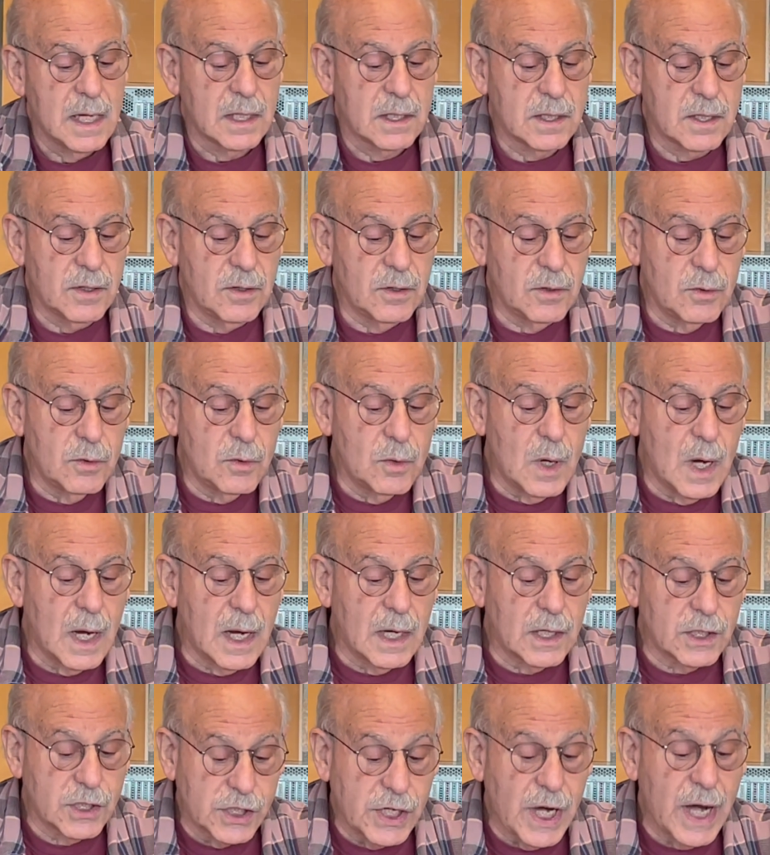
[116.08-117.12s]
to
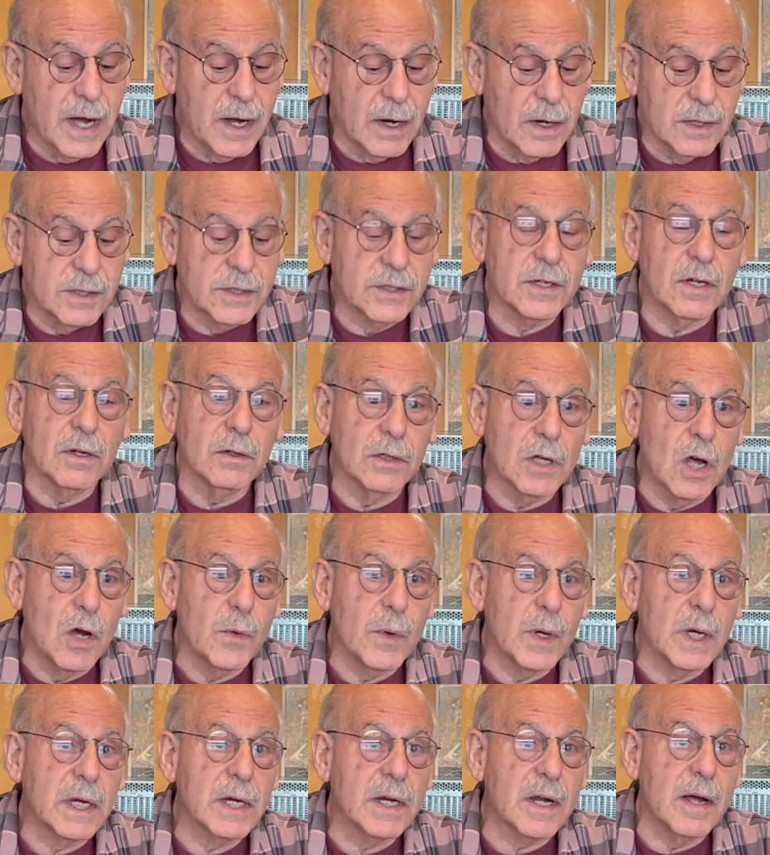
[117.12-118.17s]
uh, shares to
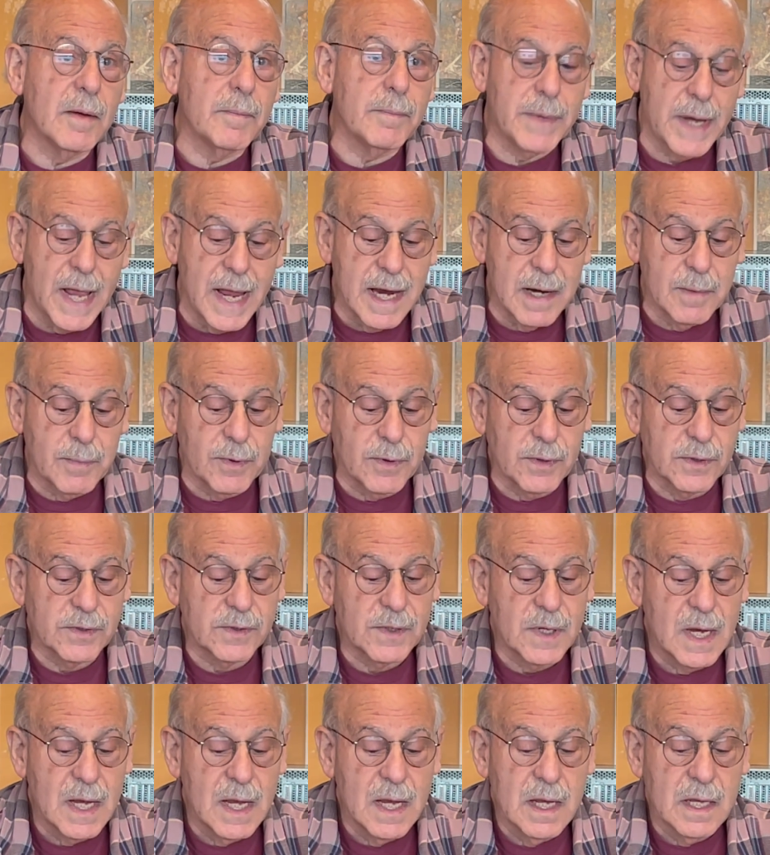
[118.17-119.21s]
low income neighbors.
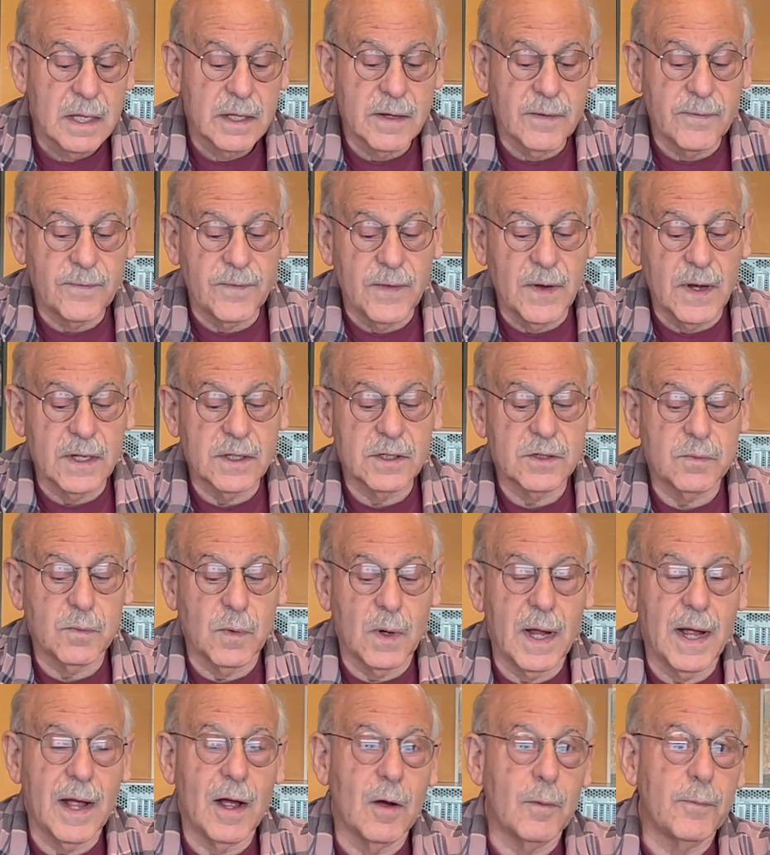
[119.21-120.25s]
The funds
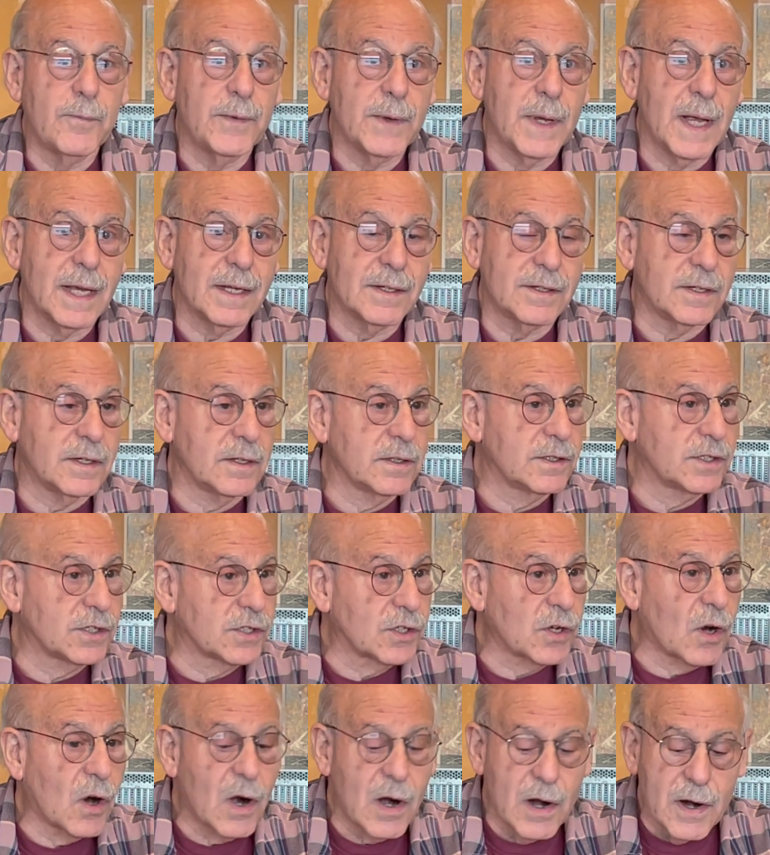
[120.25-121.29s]
will help as a
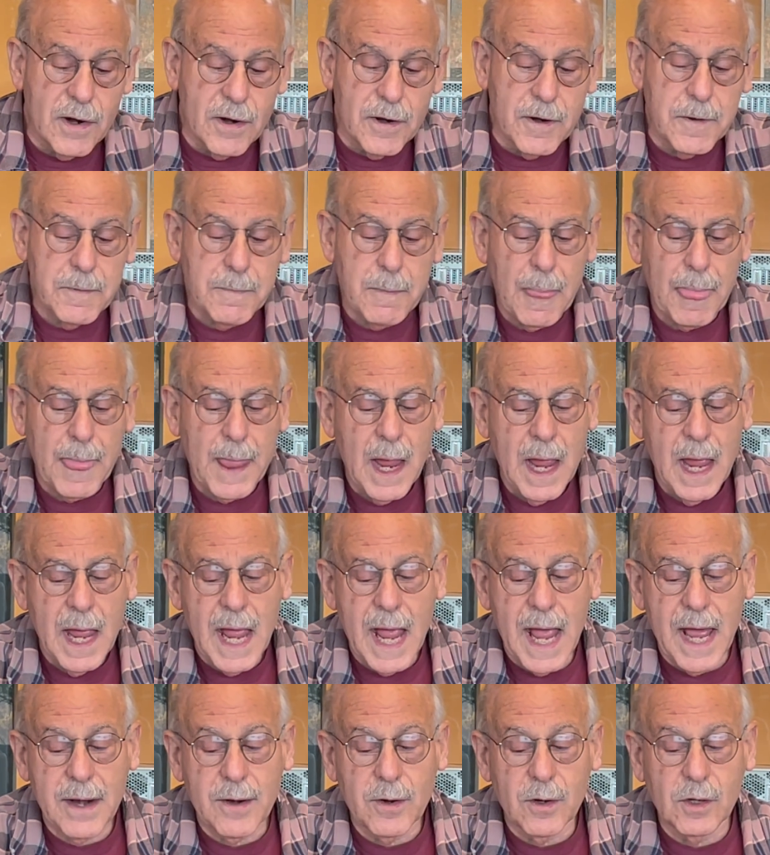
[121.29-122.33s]
starter
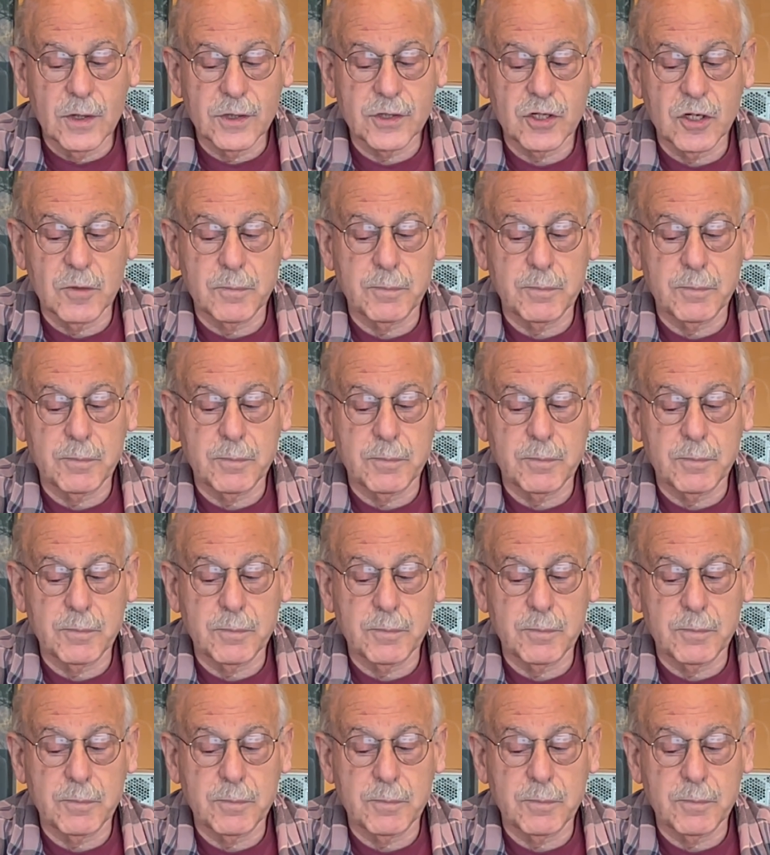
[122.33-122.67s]
and also